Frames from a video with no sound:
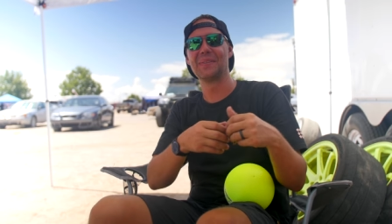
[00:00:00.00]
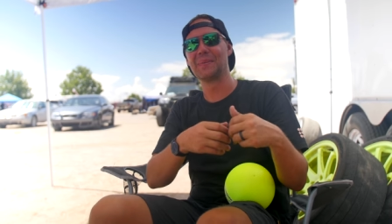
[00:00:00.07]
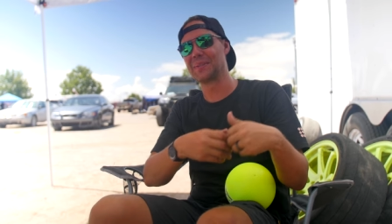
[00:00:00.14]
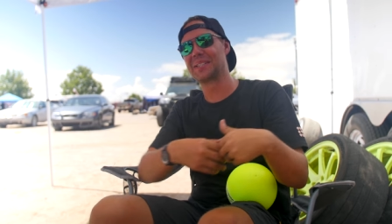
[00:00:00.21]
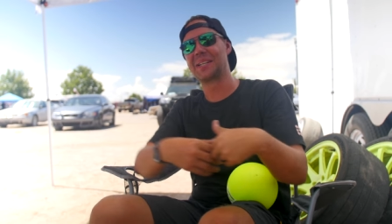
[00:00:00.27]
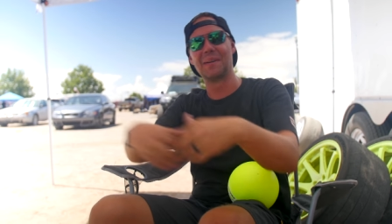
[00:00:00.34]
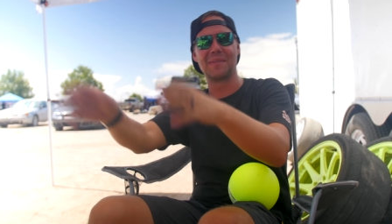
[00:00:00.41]
it
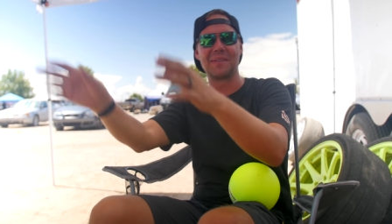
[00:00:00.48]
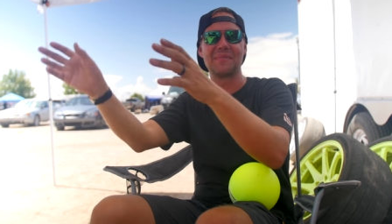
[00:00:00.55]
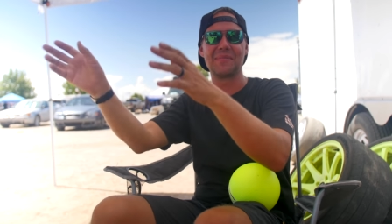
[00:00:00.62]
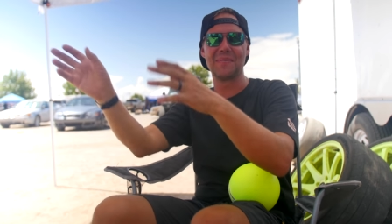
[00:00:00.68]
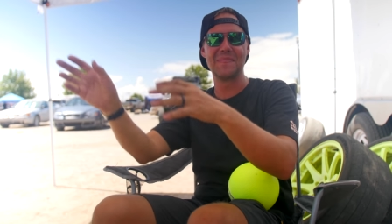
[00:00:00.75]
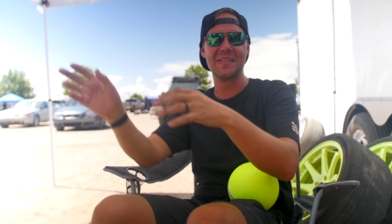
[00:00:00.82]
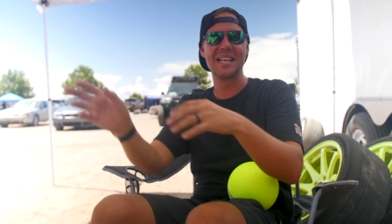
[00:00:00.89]
was coming
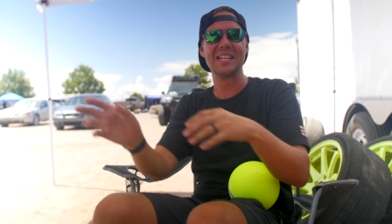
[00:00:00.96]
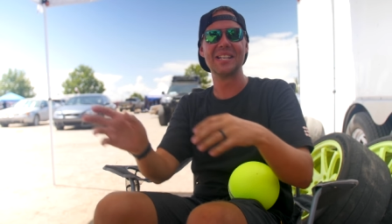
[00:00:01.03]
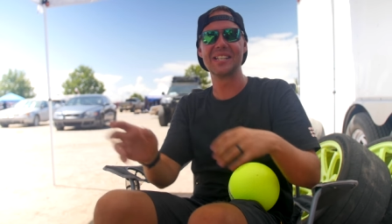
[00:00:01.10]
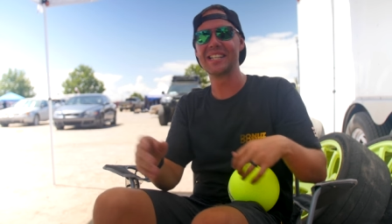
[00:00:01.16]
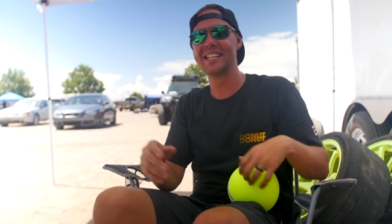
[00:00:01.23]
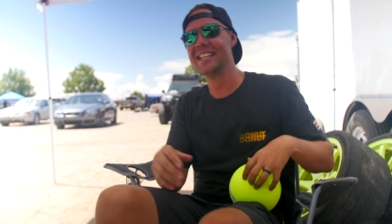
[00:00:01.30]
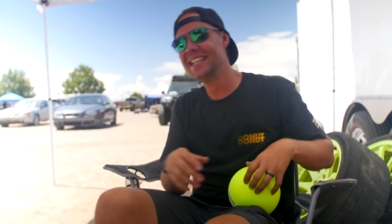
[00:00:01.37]
from the
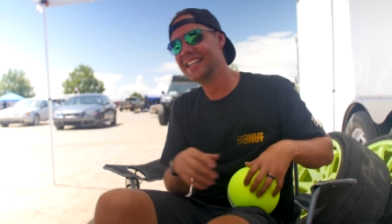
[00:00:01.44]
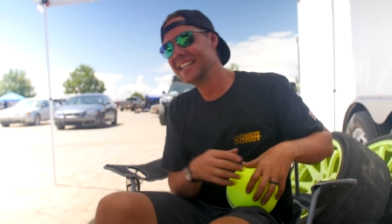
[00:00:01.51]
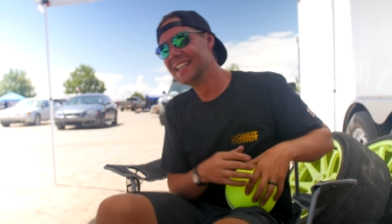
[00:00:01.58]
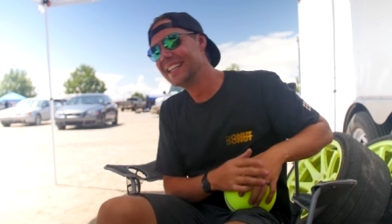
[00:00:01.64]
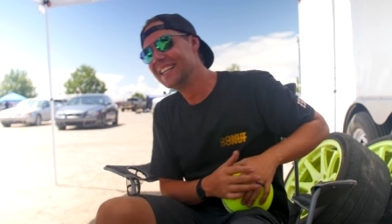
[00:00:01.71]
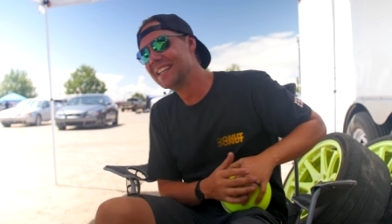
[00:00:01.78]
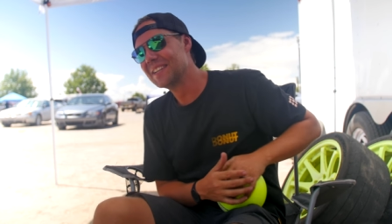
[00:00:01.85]
engine.
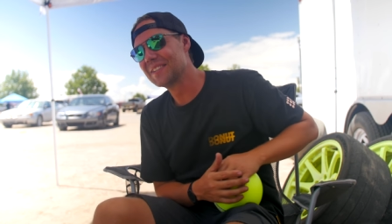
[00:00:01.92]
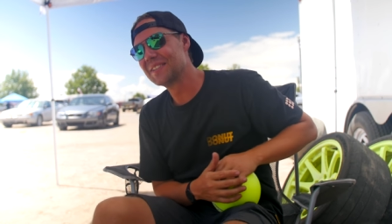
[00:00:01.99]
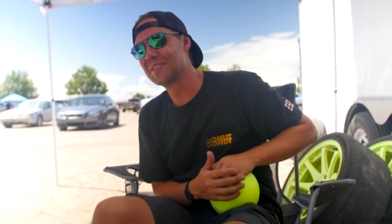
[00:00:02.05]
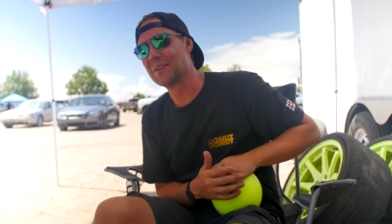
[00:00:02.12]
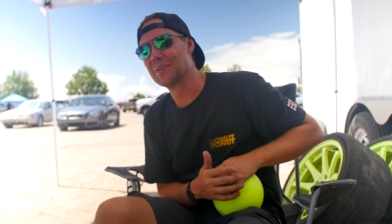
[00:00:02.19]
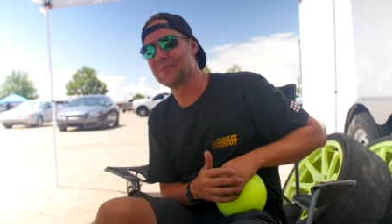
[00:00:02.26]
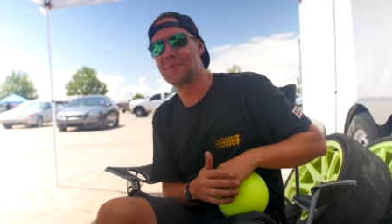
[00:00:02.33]

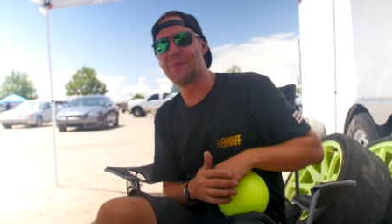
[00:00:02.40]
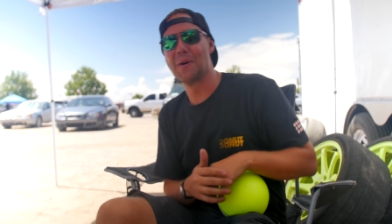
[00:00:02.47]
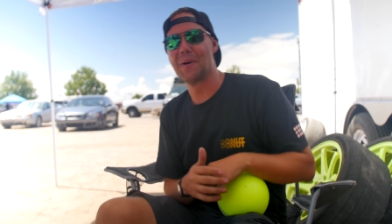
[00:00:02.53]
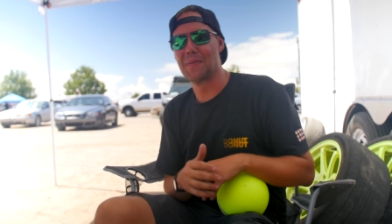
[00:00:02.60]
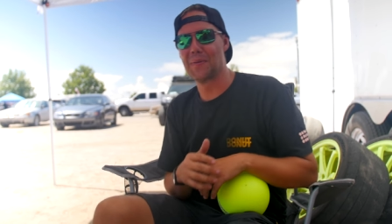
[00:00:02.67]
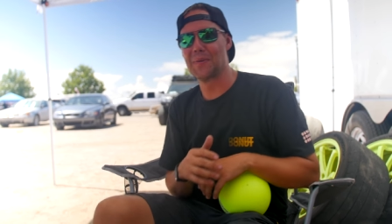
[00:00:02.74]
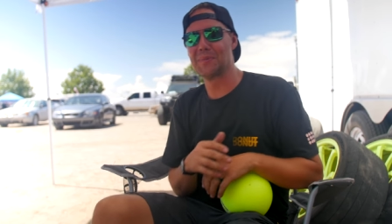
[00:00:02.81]
So
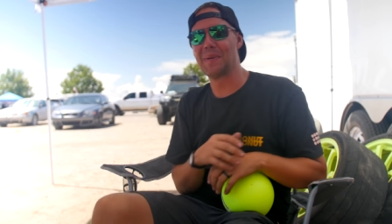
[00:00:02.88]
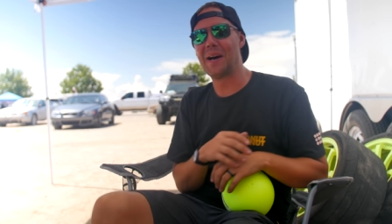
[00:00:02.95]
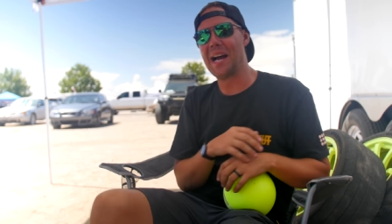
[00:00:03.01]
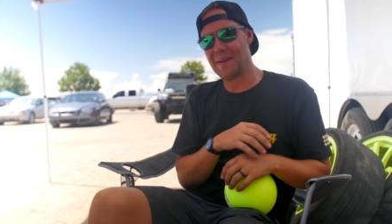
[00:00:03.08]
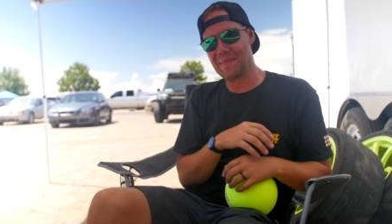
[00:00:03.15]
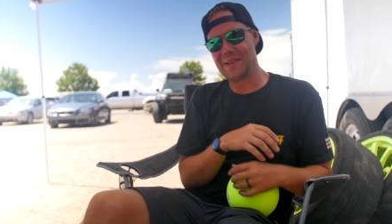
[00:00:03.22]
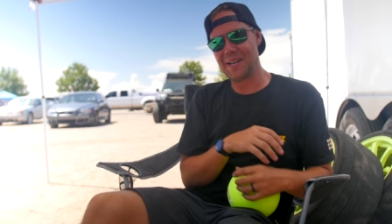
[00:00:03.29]
whoever was
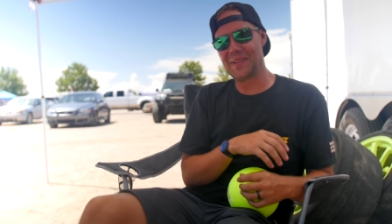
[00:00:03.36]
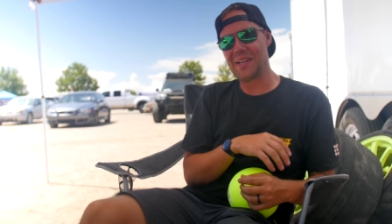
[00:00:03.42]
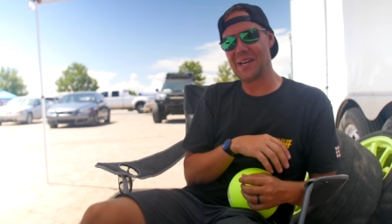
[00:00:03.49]
behind me on